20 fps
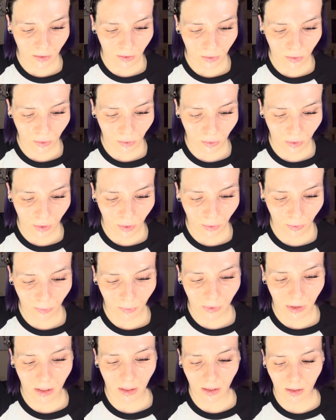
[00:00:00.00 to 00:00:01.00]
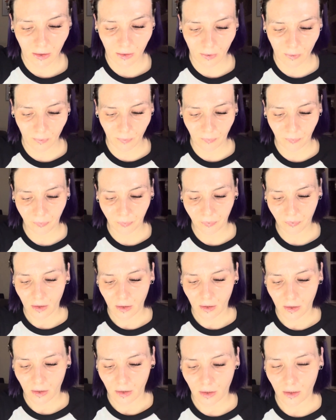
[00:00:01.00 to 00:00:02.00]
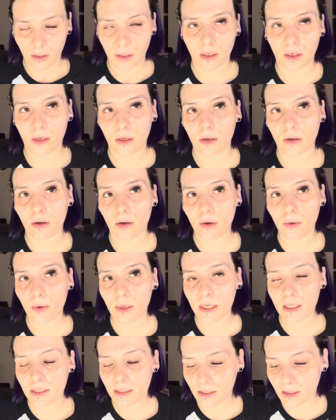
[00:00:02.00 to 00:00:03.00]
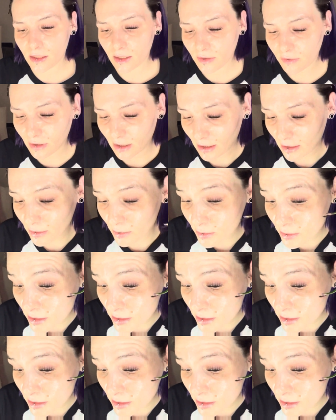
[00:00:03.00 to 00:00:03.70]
droop down. And I always leave out